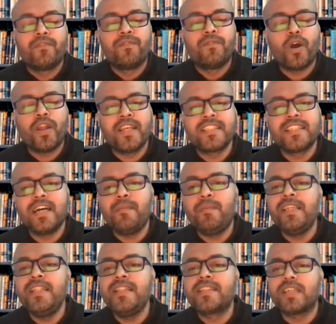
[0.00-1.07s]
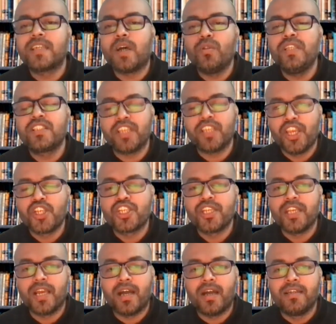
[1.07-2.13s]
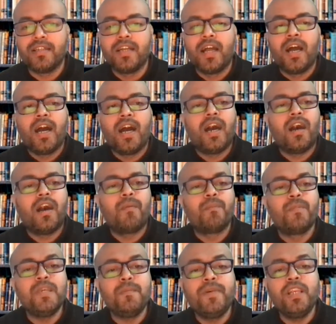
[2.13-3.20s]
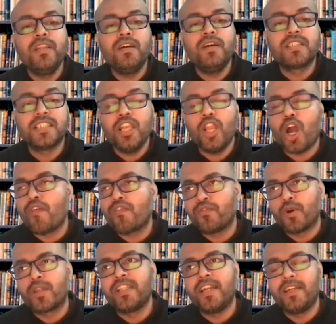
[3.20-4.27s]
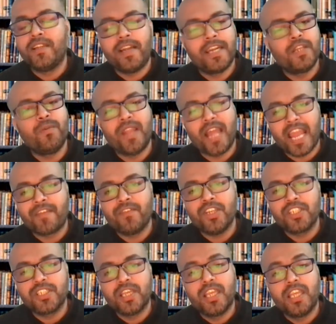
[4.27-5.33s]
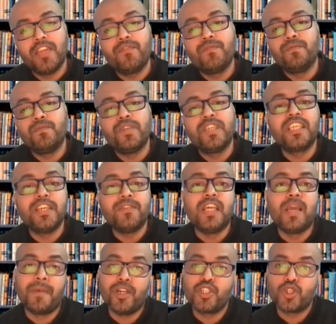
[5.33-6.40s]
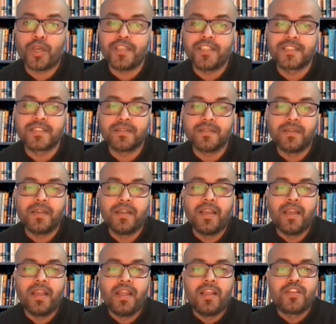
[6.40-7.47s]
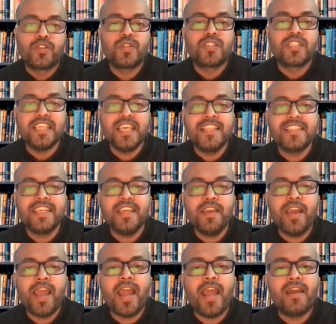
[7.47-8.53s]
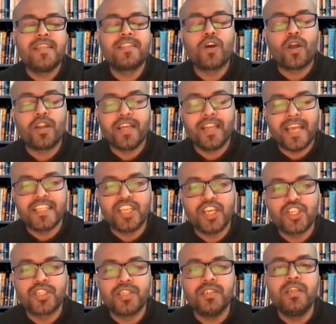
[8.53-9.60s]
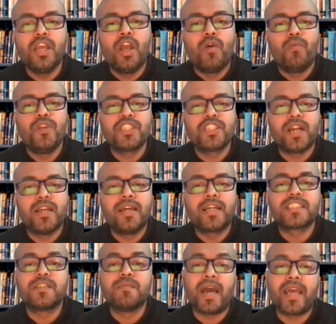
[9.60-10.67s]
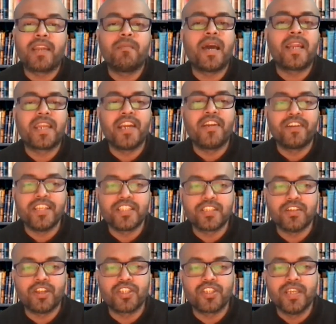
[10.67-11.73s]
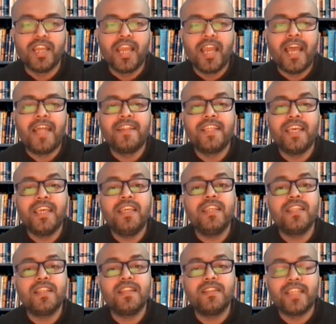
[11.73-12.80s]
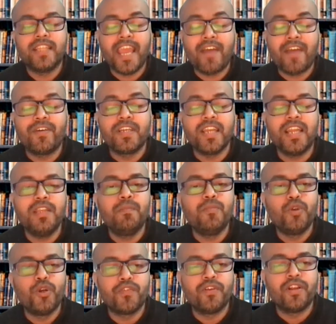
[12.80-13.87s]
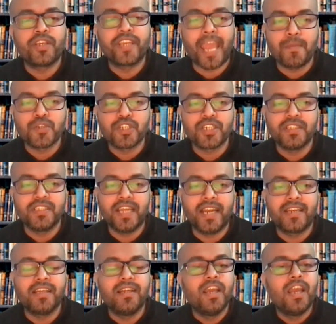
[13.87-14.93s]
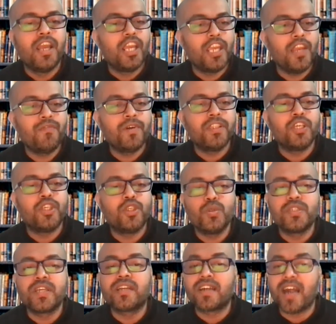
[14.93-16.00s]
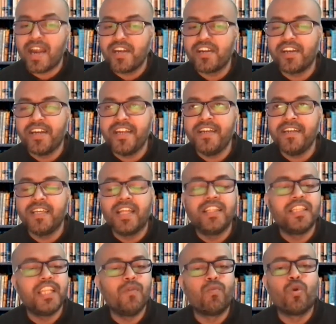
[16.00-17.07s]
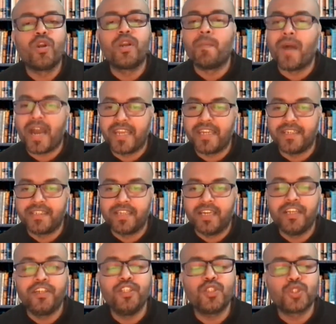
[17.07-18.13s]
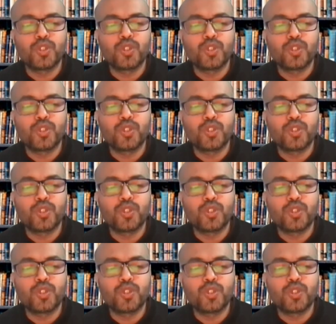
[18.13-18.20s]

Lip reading: For example, in Southeast Asia, people still opt for their native language if we give them a choice. So CSA is an organization which conducts market research, and they have a really beautiful caption that if the user can't read it, they won't buy it. And it is